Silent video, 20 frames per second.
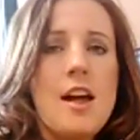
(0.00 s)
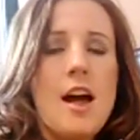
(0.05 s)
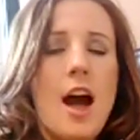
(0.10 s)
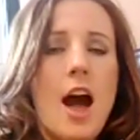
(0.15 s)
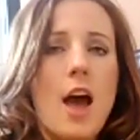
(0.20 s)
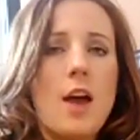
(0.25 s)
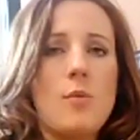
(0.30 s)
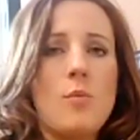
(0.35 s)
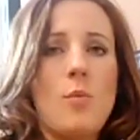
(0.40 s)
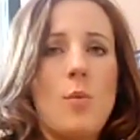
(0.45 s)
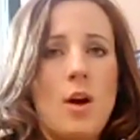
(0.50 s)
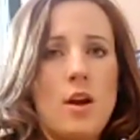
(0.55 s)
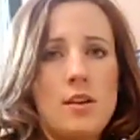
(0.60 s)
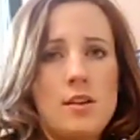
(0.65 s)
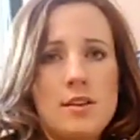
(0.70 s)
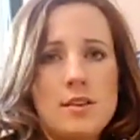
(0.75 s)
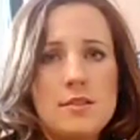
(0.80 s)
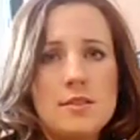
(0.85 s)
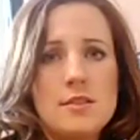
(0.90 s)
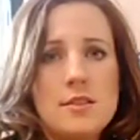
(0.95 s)
and one
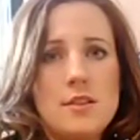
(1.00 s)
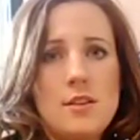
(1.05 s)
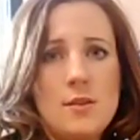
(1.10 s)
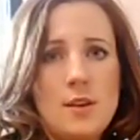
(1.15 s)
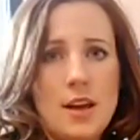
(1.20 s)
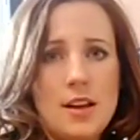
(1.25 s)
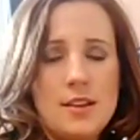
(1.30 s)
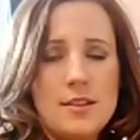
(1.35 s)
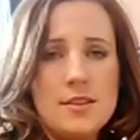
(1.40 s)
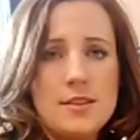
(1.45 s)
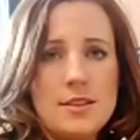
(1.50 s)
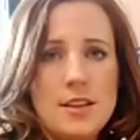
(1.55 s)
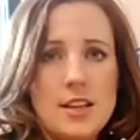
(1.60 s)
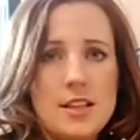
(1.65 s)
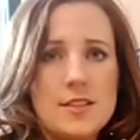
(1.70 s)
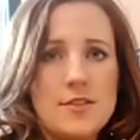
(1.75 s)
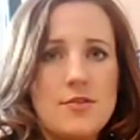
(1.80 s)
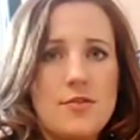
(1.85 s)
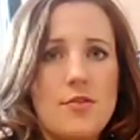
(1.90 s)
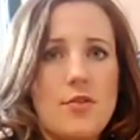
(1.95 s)
is the United
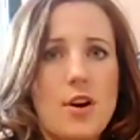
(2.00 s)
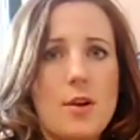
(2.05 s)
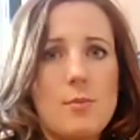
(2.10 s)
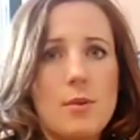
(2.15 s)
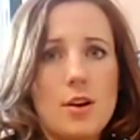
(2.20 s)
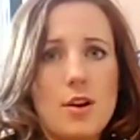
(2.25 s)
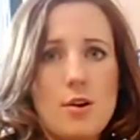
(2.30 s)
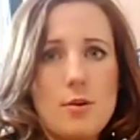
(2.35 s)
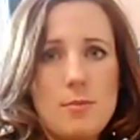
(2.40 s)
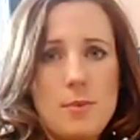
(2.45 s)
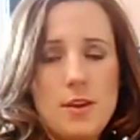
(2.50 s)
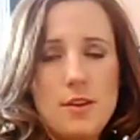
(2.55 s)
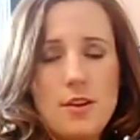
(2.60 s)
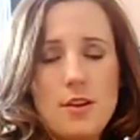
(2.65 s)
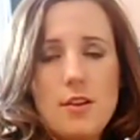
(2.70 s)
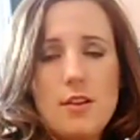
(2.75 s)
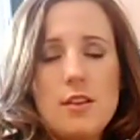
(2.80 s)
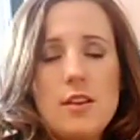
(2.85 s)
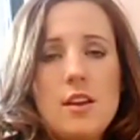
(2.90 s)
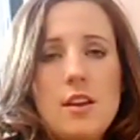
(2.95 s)
States
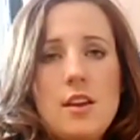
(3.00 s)
Pharmacopoeia